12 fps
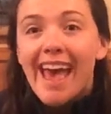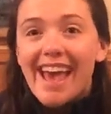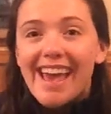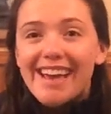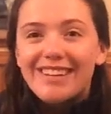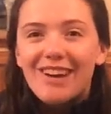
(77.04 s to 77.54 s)

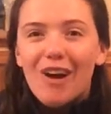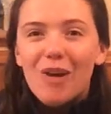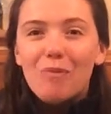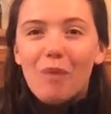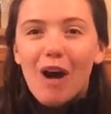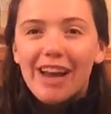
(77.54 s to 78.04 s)
and
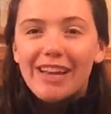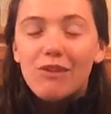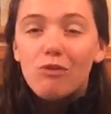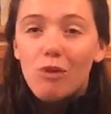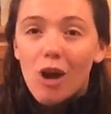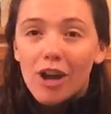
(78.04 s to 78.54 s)
our body
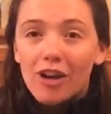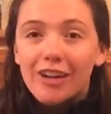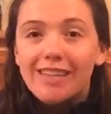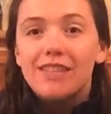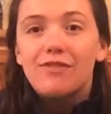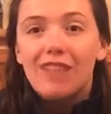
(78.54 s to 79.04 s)
of water
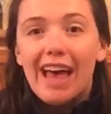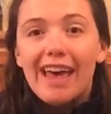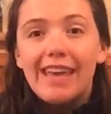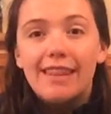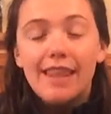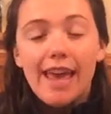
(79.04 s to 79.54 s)
is
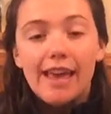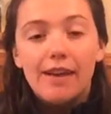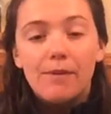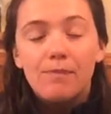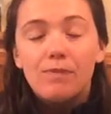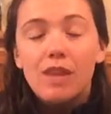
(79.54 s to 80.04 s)
Flathead Lake.